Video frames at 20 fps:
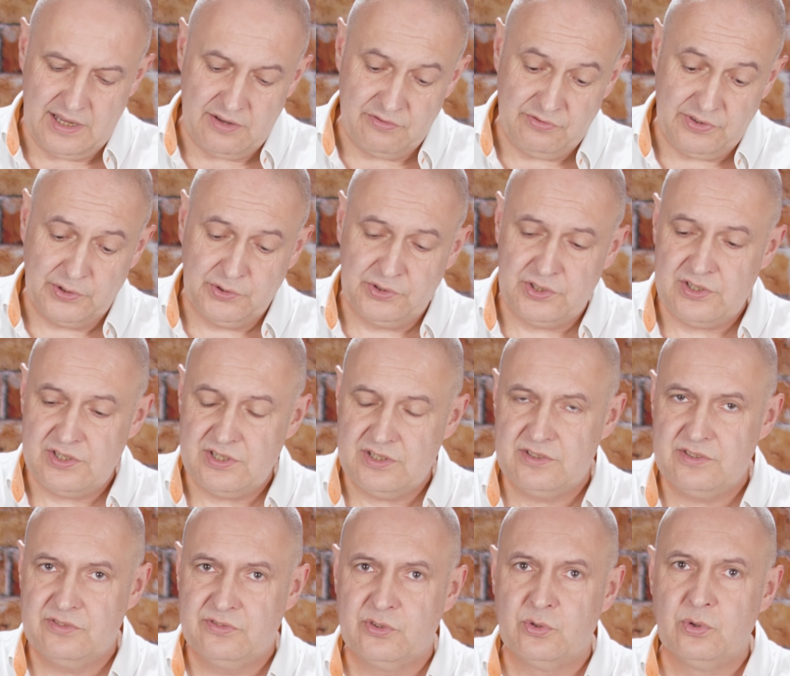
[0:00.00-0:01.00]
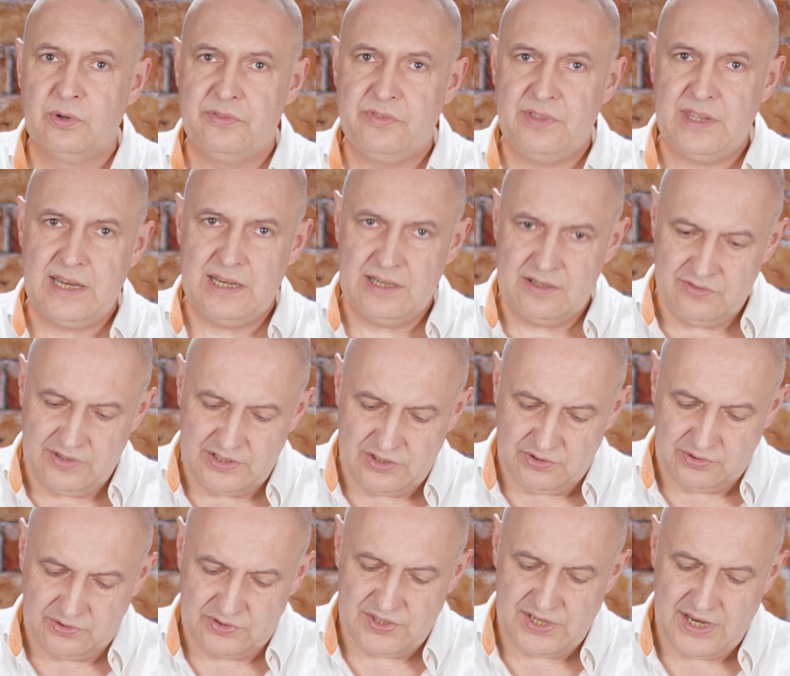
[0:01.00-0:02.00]
voltages of all of the
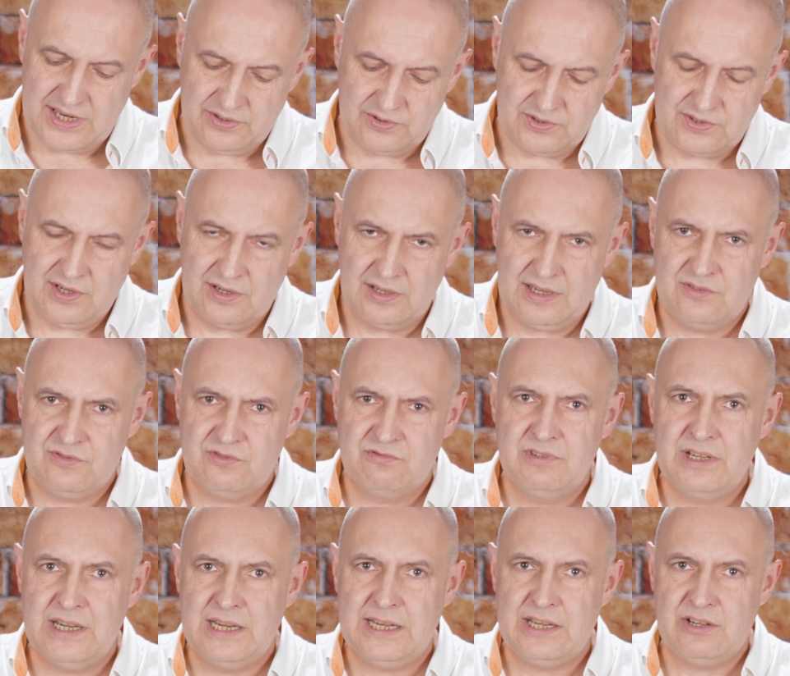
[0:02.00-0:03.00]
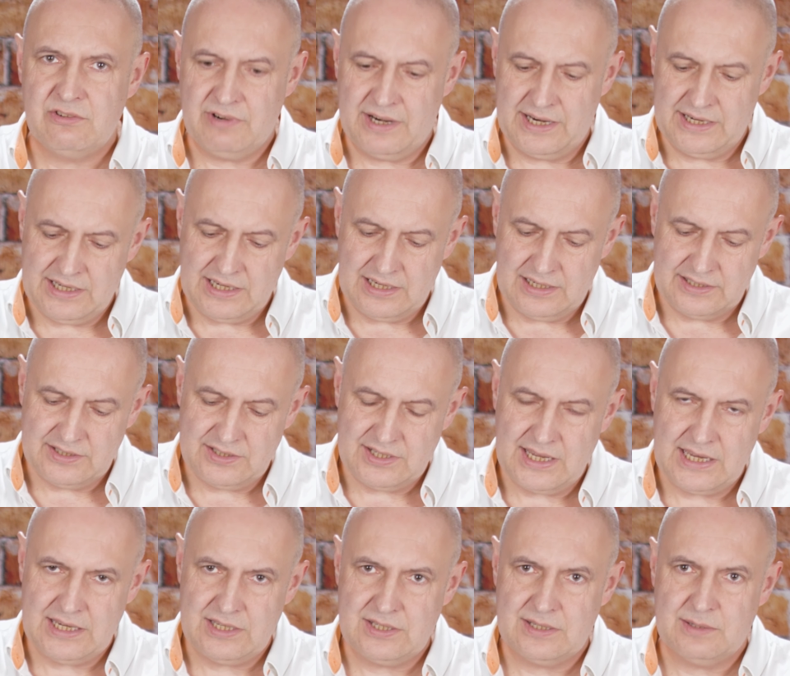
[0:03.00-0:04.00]
individual cells. So it gives really granular
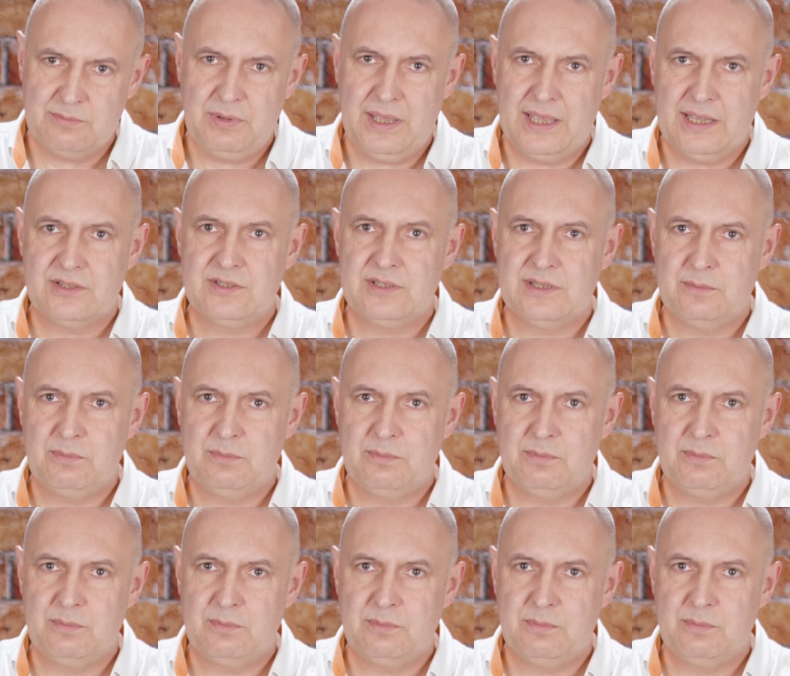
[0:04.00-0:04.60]
data back to the